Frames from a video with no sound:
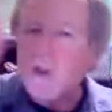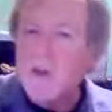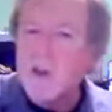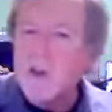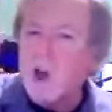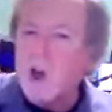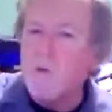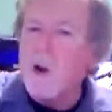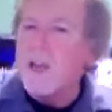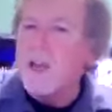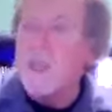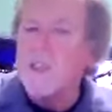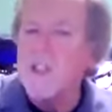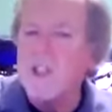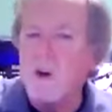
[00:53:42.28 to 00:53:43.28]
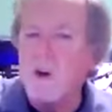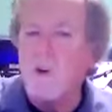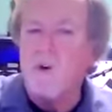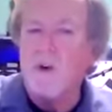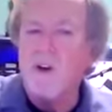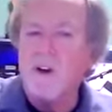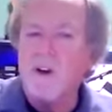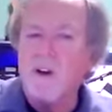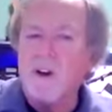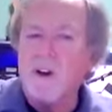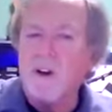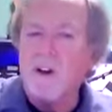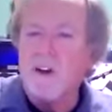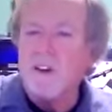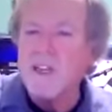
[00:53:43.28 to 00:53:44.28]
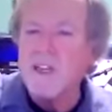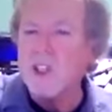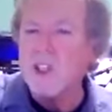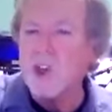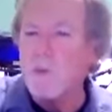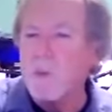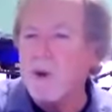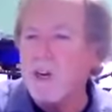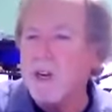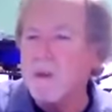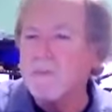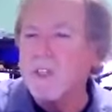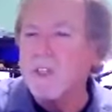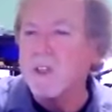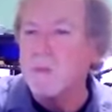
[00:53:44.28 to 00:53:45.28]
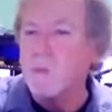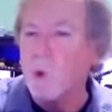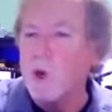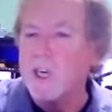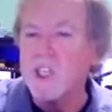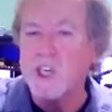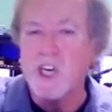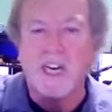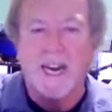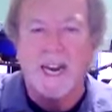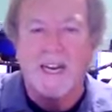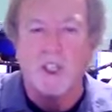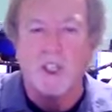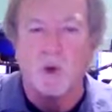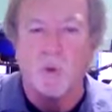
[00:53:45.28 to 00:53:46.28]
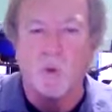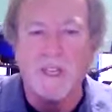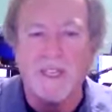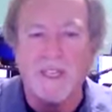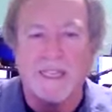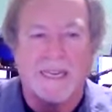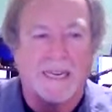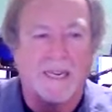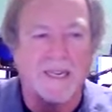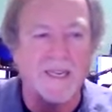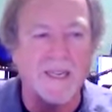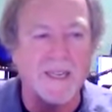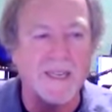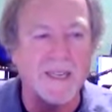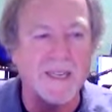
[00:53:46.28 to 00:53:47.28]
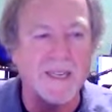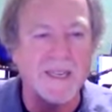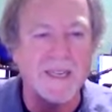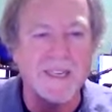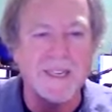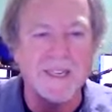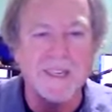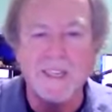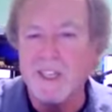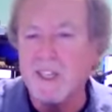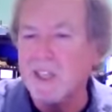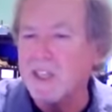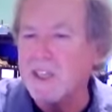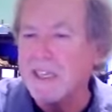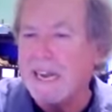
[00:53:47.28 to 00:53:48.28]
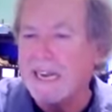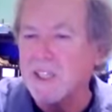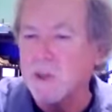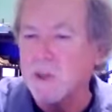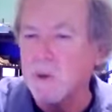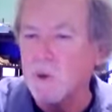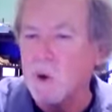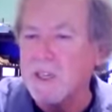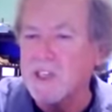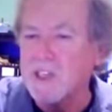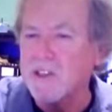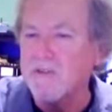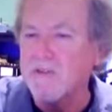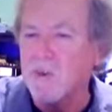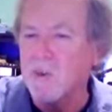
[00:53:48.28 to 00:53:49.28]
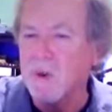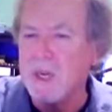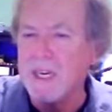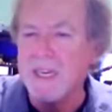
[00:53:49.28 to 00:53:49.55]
All right, so let's open it up to some question and answer. What do you think? You got some questions for me?